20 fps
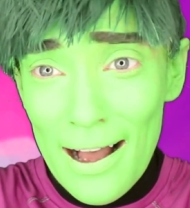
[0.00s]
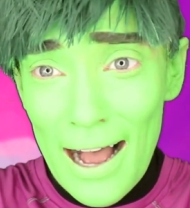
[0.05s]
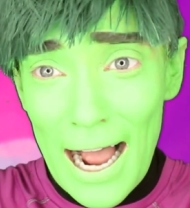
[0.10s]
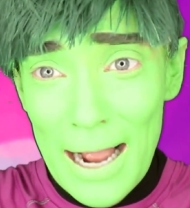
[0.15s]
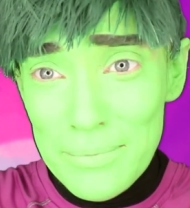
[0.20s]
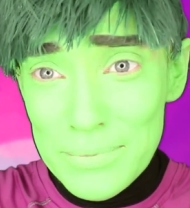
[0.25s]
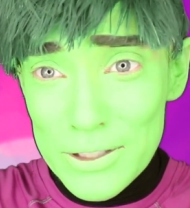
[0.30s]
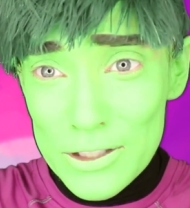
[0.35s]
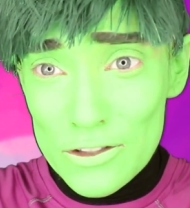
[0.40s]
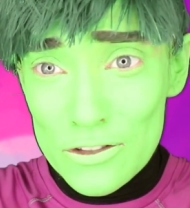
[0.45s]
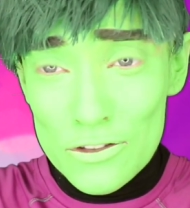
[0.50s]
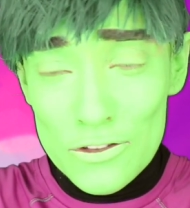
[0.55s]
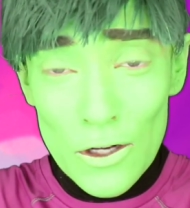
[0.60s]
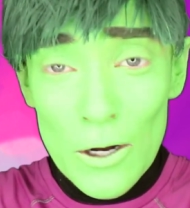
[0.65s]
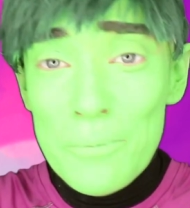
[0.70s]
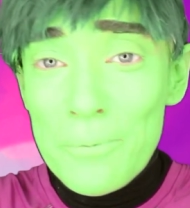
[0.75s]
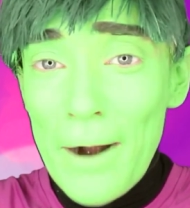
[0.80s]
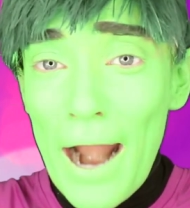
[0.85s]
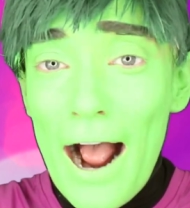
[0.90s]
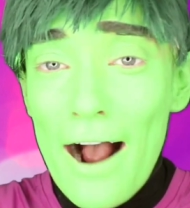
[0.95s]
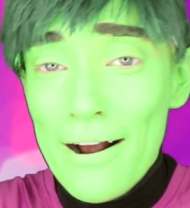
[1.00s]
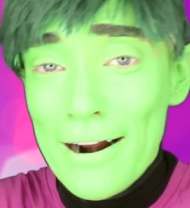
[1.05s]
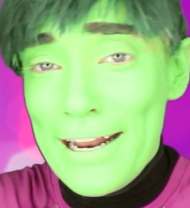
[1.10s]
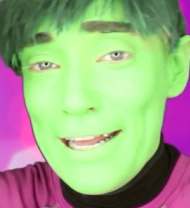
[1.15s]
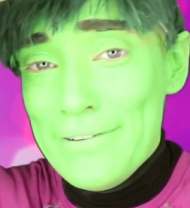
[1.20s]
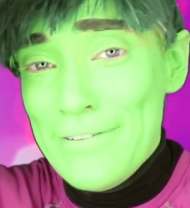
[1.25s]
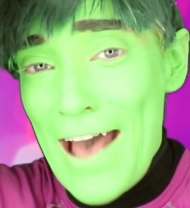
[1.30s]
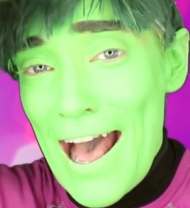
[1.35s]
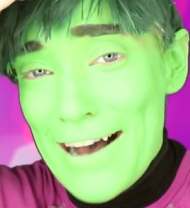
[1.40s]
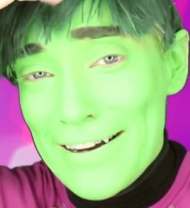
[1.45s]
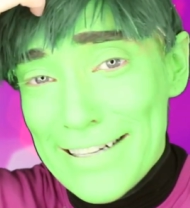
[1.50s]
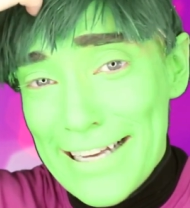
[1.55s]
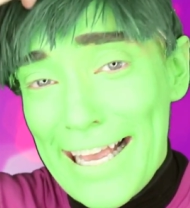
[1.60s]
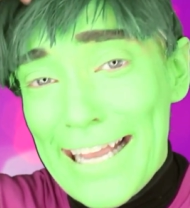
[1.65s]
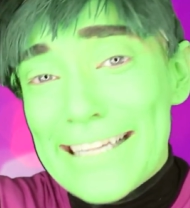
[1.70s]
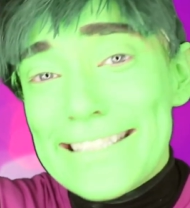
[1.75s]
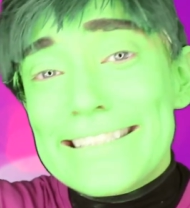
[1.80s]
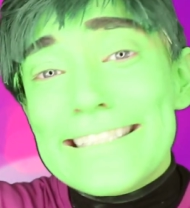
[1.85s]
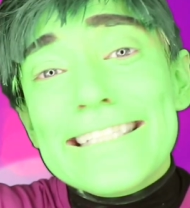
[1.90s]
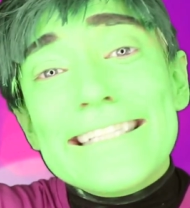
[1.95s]
I'm just so proud of how I
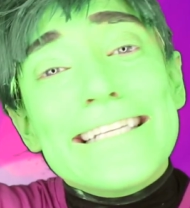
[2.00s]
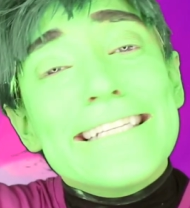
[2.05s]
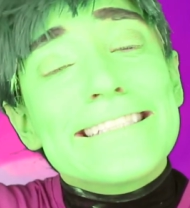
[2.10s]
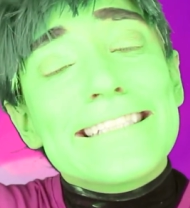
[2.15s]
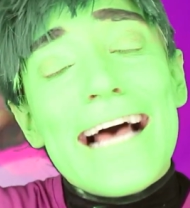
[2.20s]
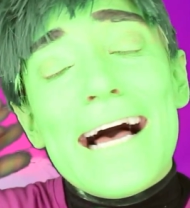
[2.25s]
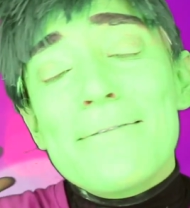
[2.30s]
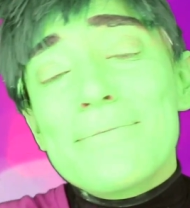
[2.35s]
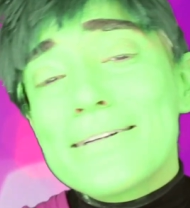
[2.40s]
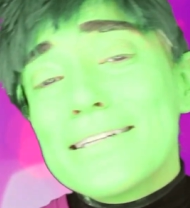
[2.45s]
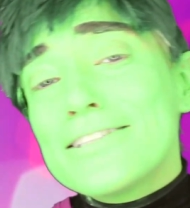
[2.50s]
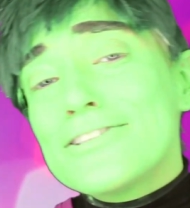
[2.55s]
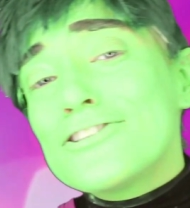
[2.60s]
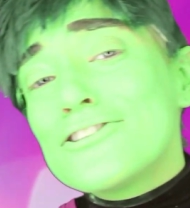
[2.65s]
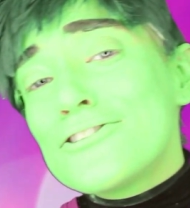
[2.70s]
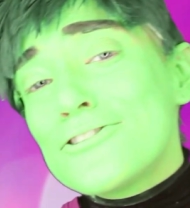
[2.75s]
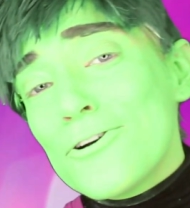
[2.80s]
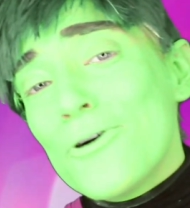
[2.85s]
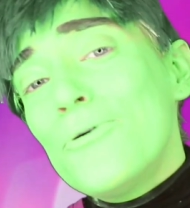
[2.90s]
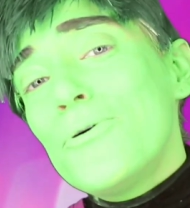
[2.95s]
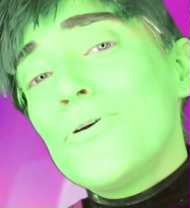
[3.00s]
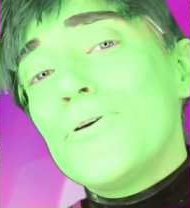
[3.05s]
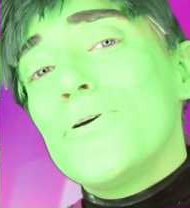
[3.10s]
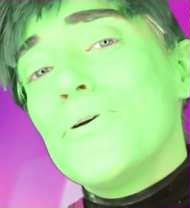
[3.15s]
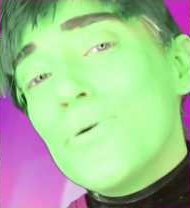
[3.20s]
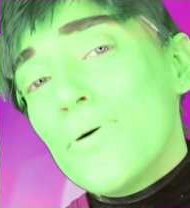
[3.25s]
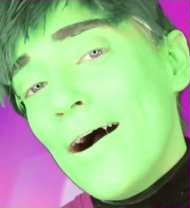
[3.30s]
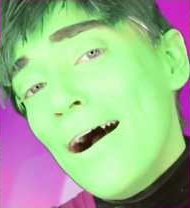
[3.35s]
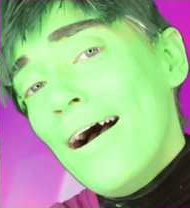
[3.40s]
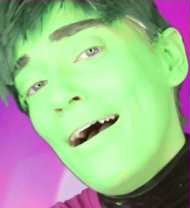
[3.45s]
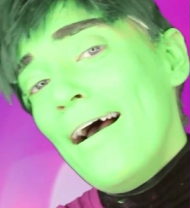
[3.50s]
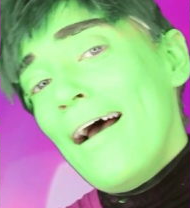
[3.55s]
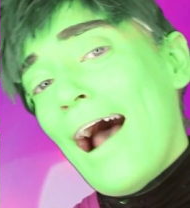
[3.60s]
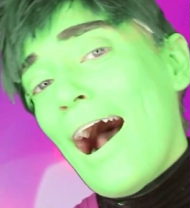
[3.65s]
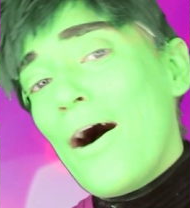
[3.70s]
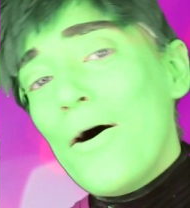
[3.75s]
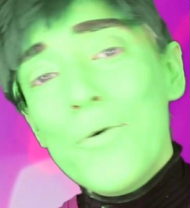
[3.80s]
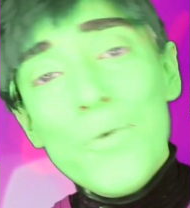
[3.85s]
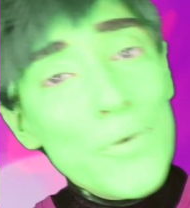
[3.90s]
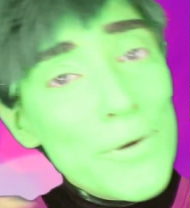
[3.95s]
did this. I'm gonna show you
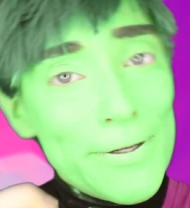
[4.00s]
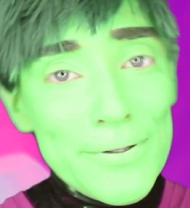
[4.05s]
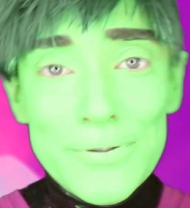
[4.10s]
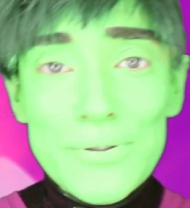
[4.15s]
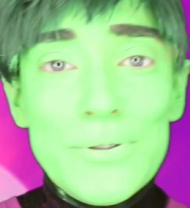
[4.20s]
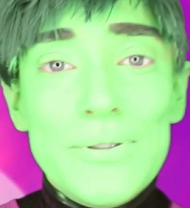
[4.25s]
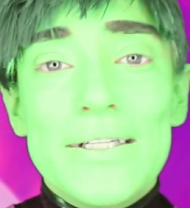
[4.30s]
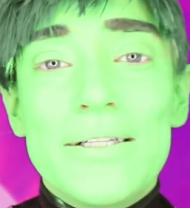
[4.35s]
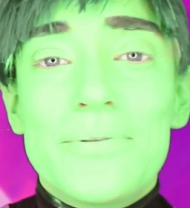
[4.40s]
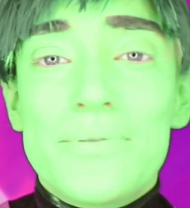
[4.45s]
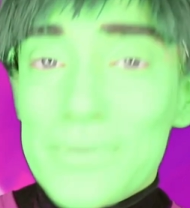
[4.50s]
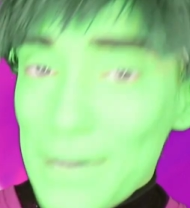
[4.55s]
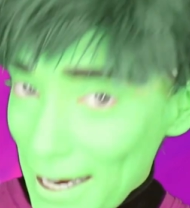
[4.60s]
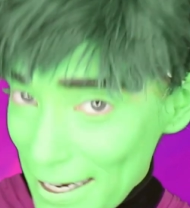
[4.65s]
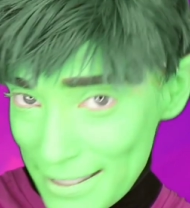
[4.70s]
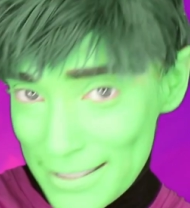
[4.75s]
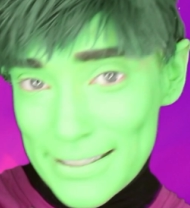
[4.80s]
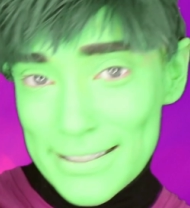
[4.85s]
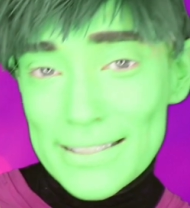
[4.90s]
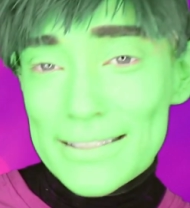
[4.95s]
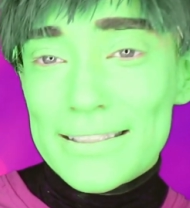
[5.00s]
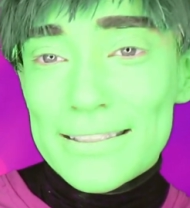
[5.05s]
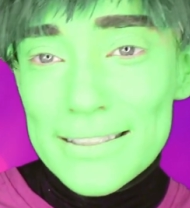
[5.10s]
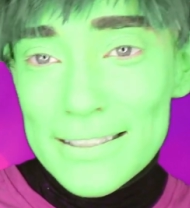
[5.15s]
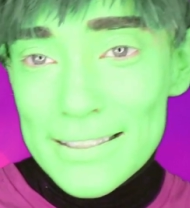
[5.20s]
how we can do it right here. Okay,